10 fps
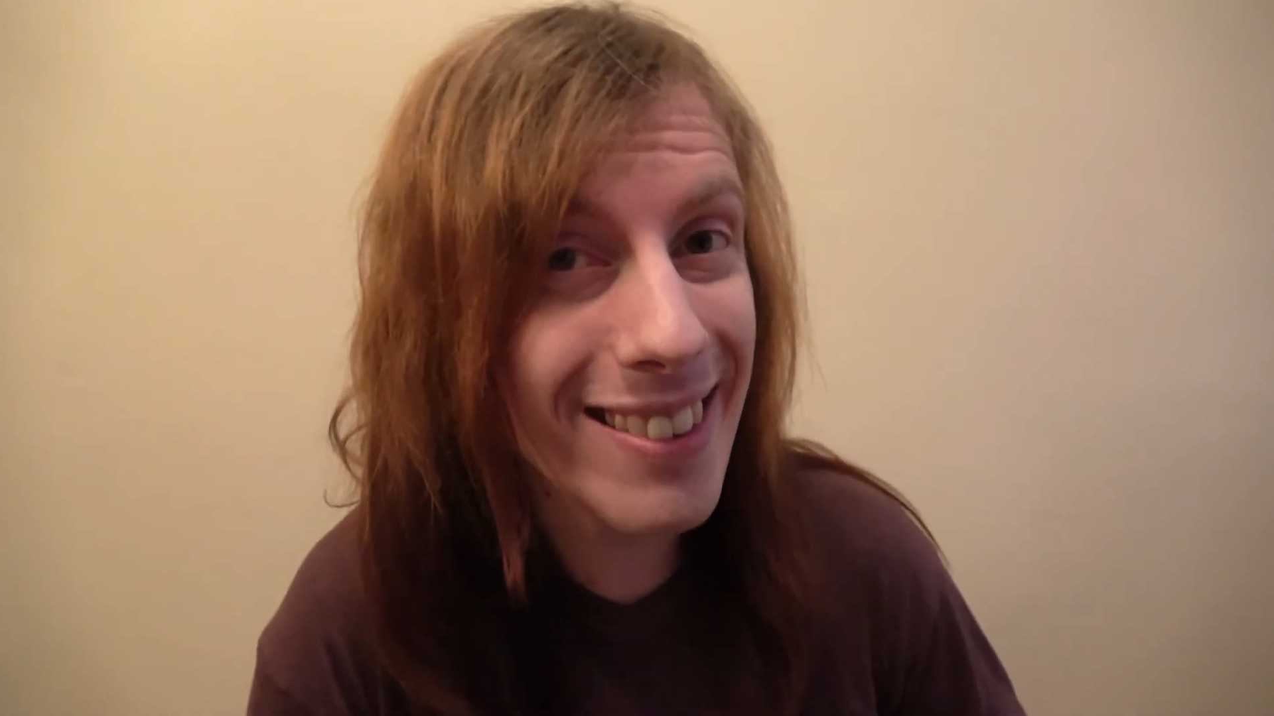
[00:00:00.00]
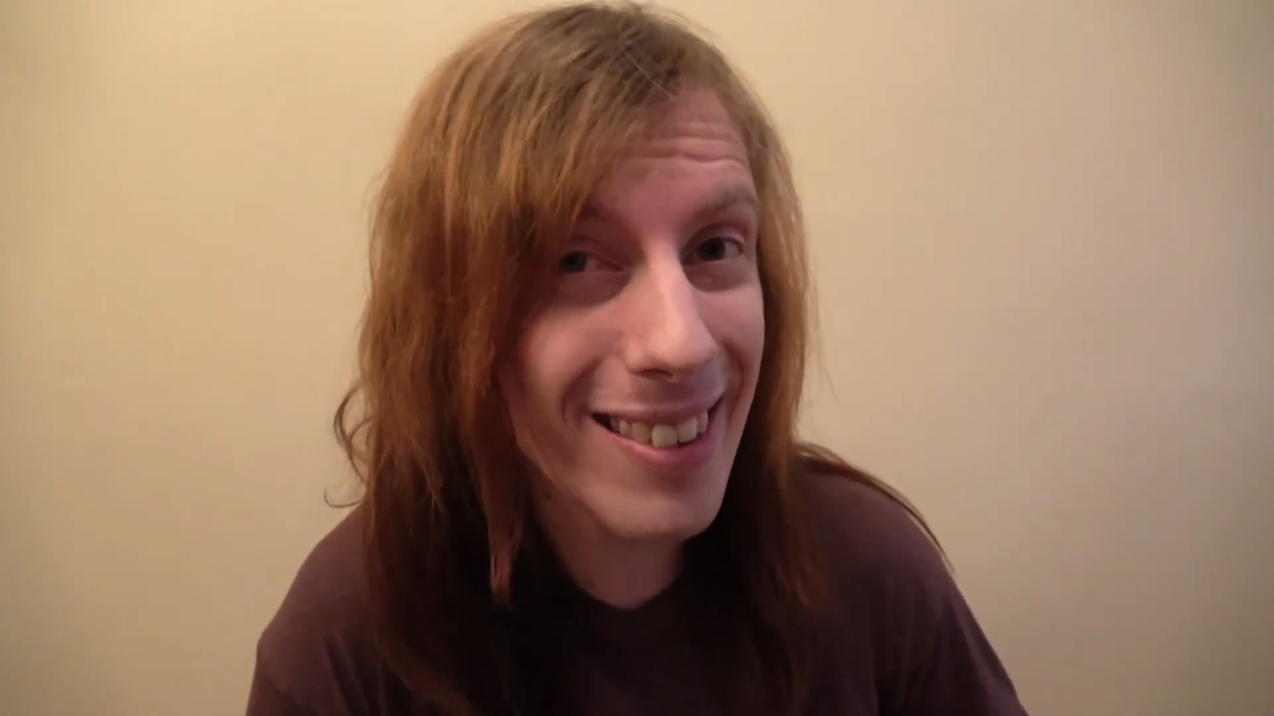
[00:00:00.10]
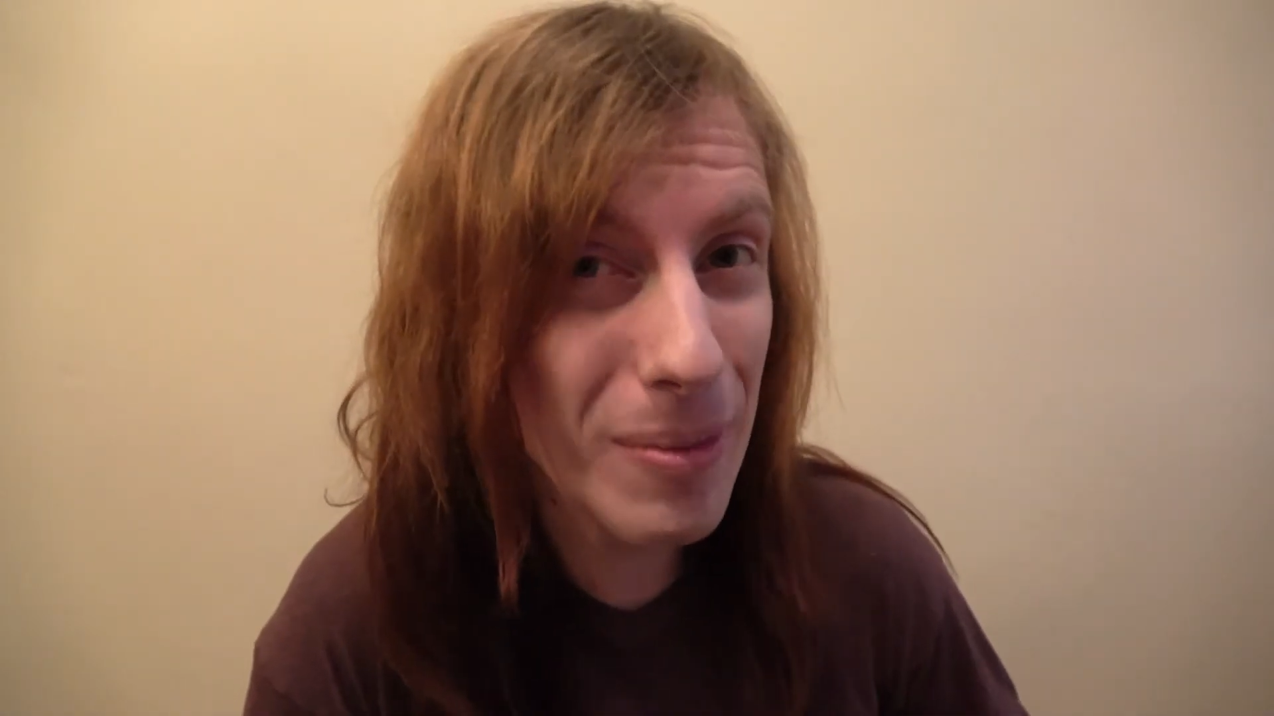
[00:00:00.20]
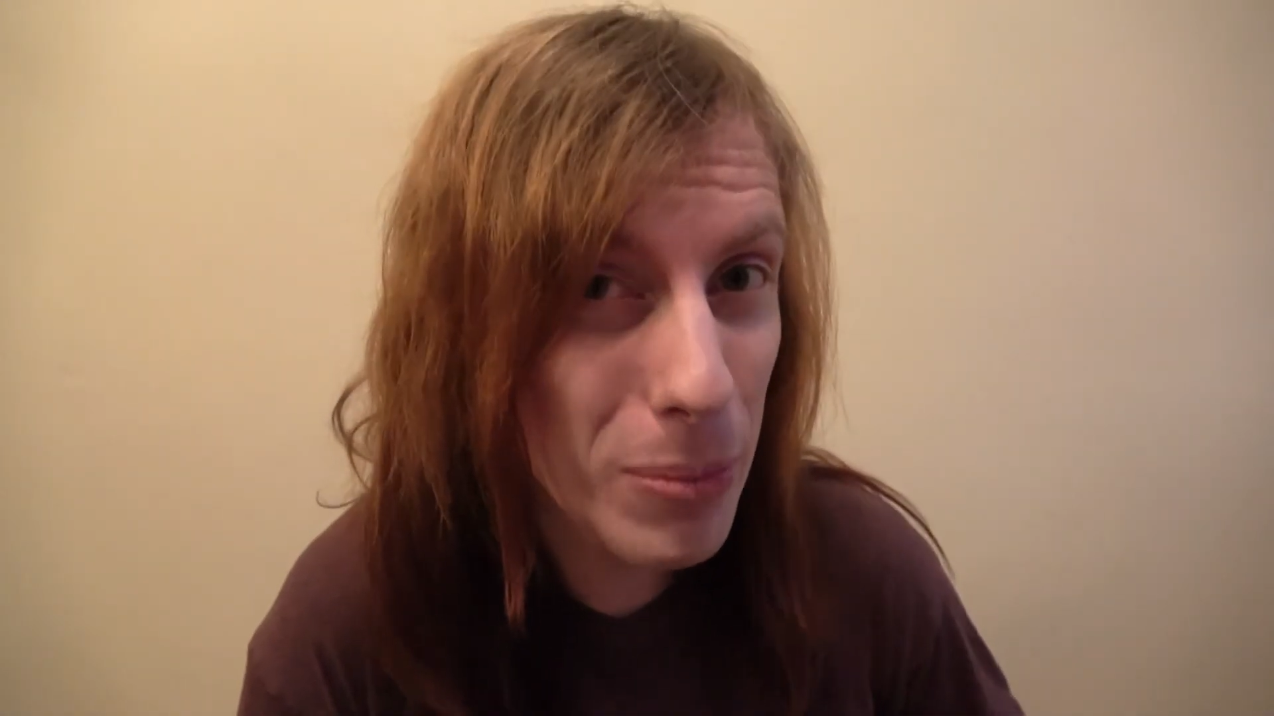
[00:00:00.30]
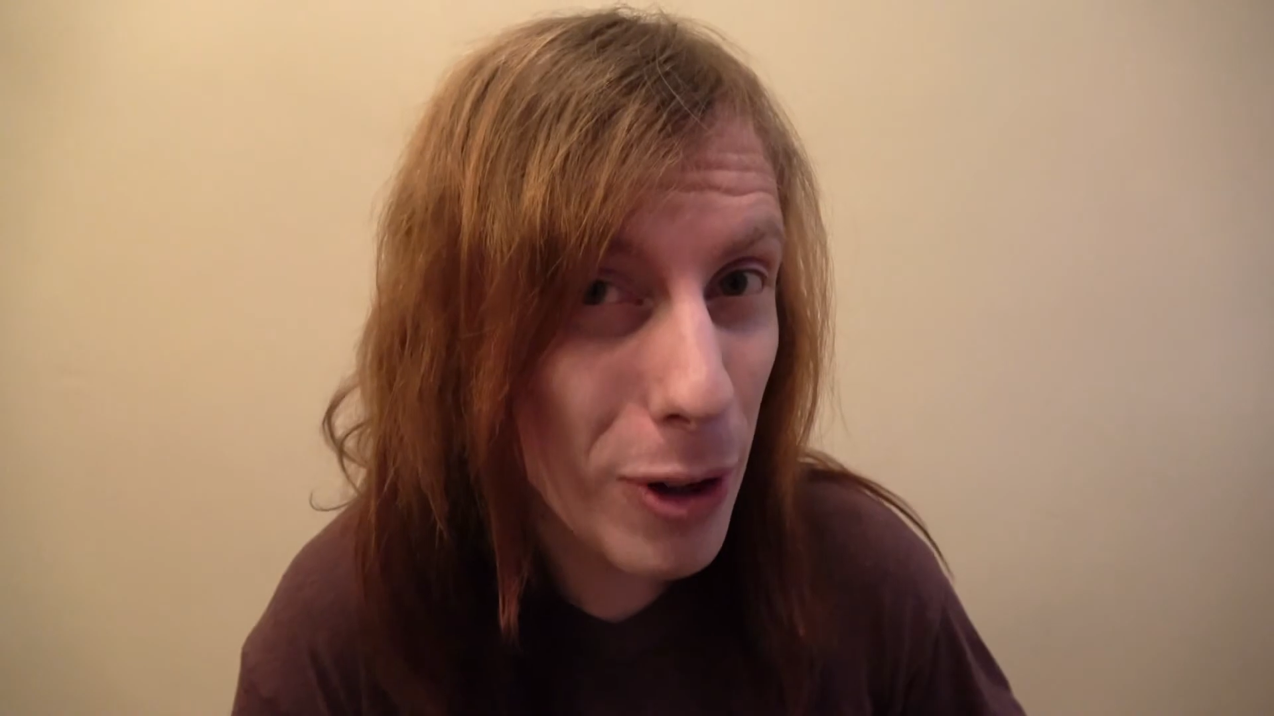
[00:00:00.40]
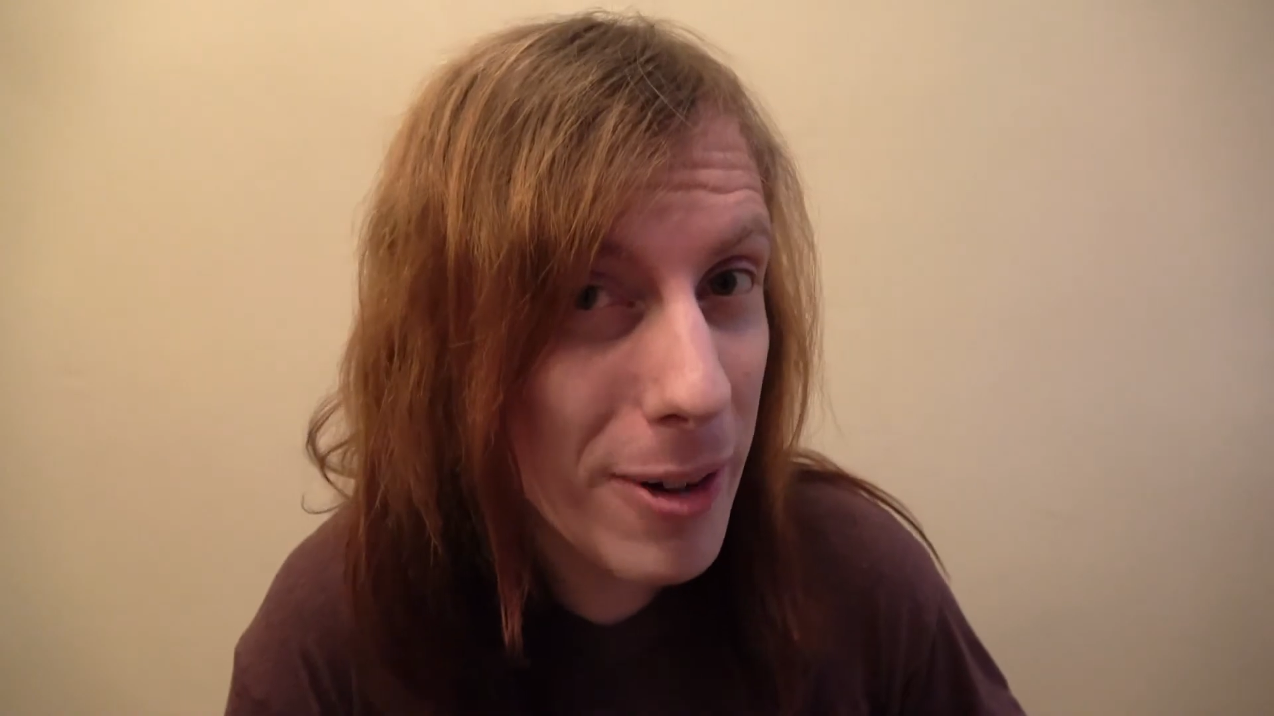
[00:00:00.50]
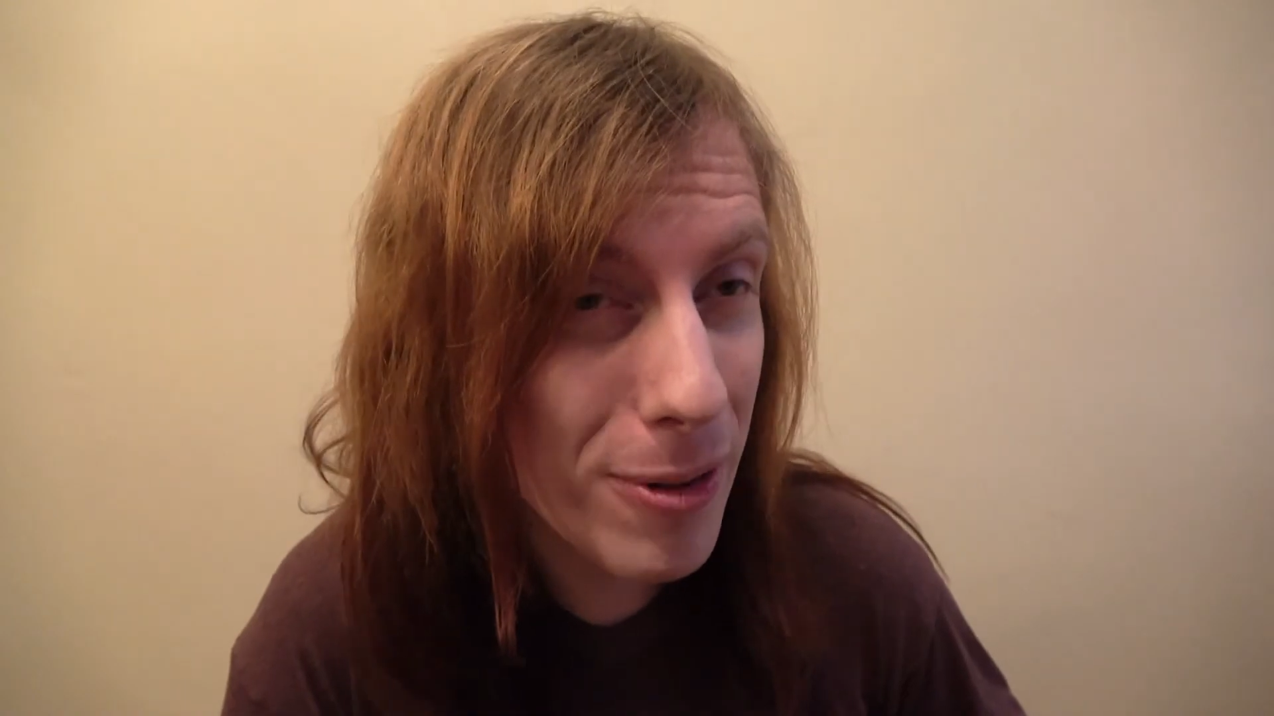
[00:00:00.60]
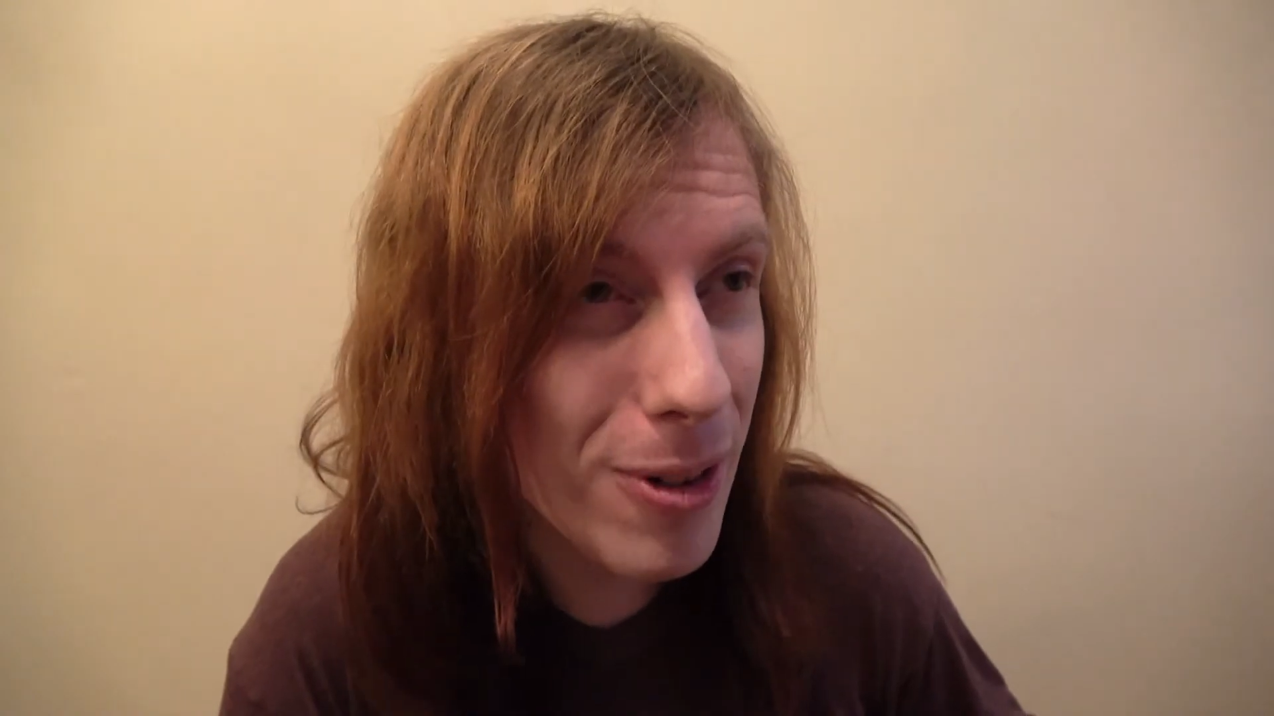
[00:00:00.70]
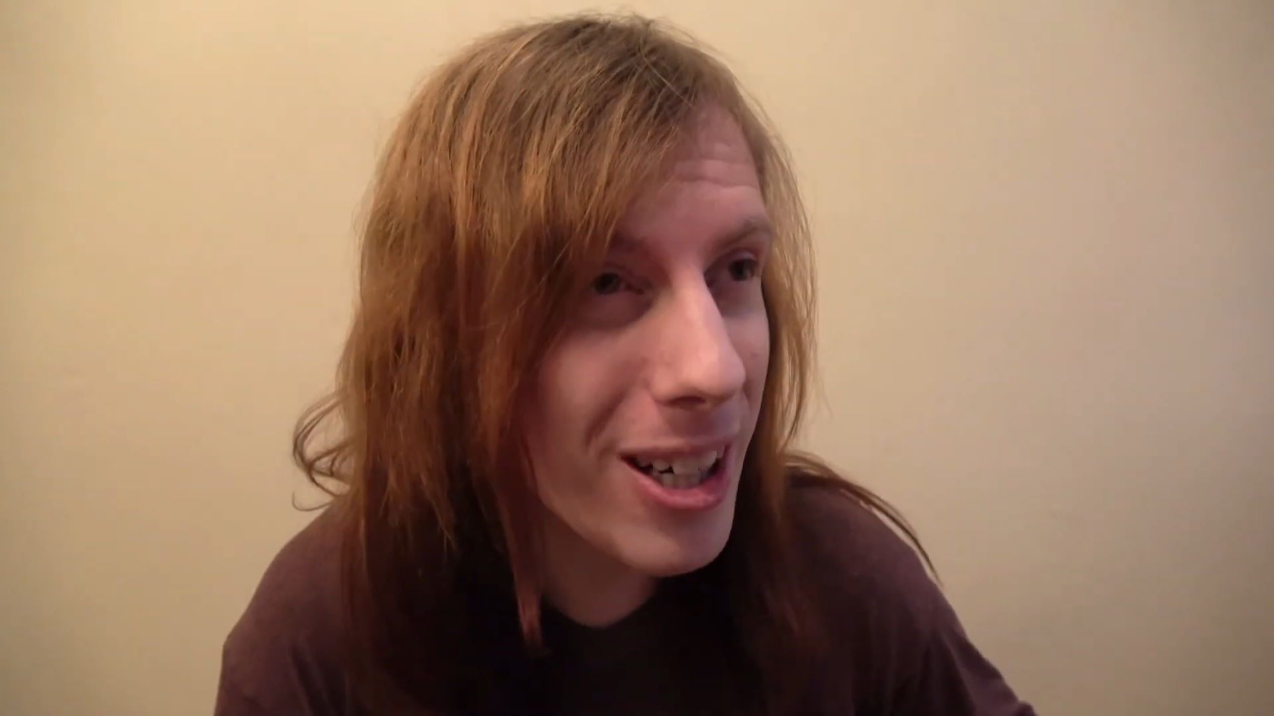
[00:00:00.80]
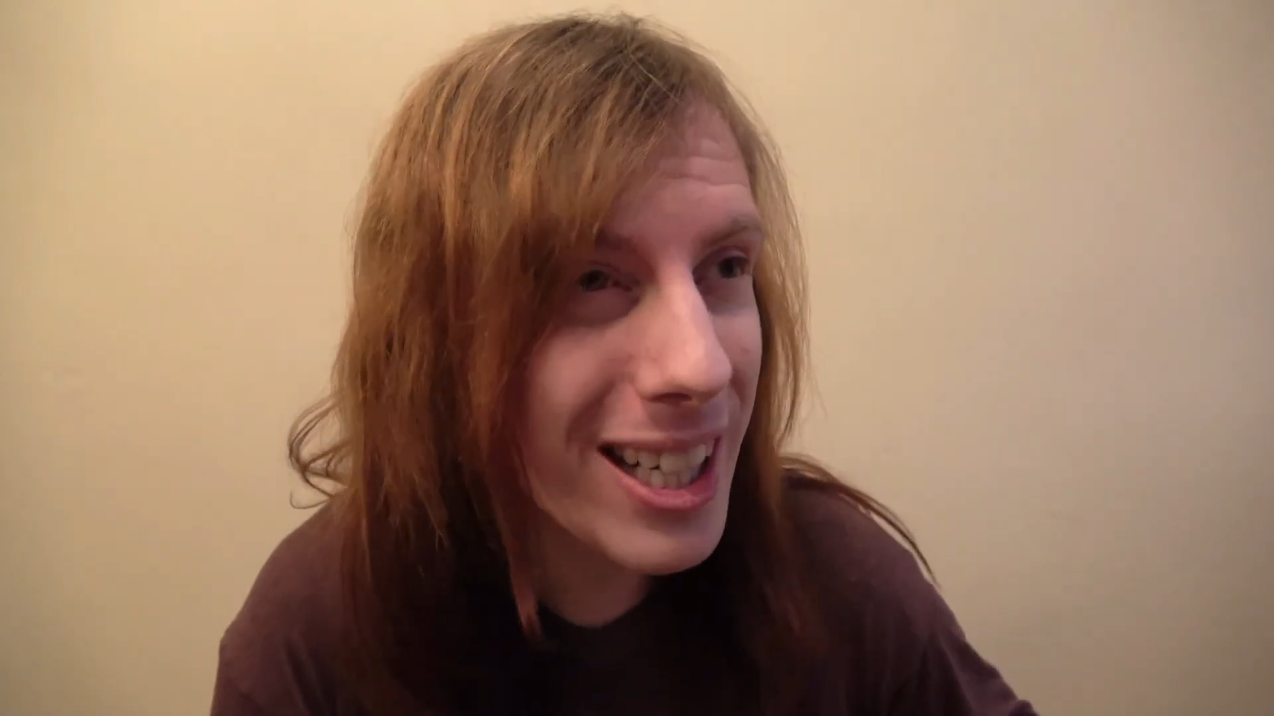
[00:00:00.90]
some
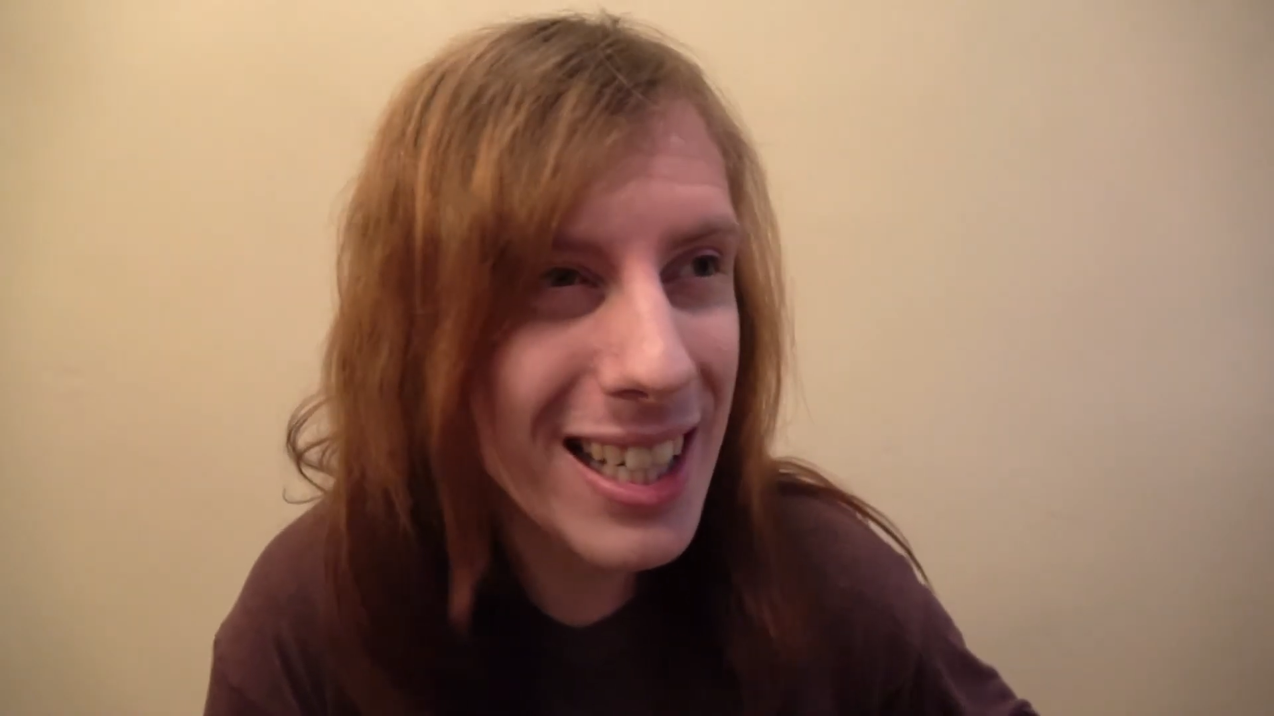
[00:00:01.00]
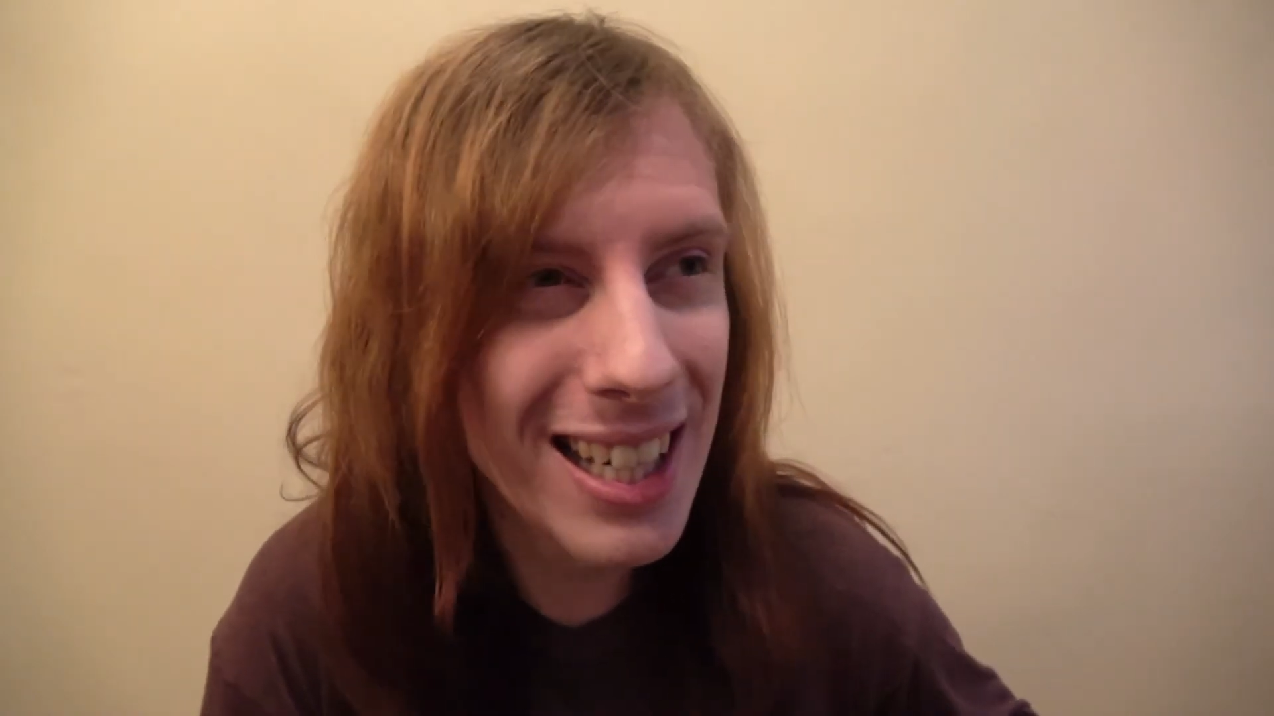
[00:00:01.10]
bravery,